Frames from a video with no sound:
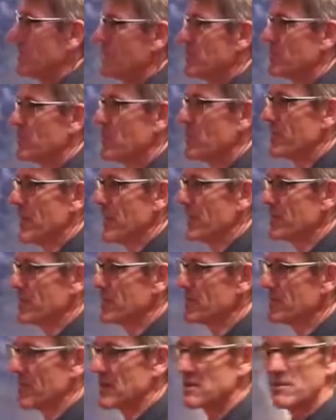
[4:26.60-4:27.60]
for making
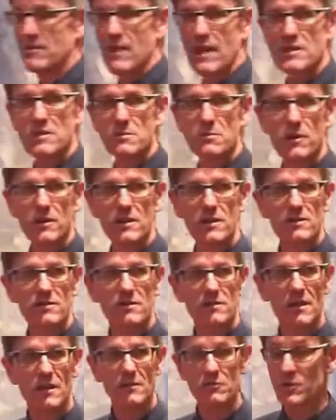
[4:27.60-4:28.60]
effective antibodies.
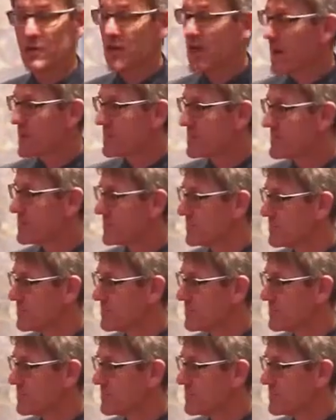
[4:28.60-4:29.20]
And if you can't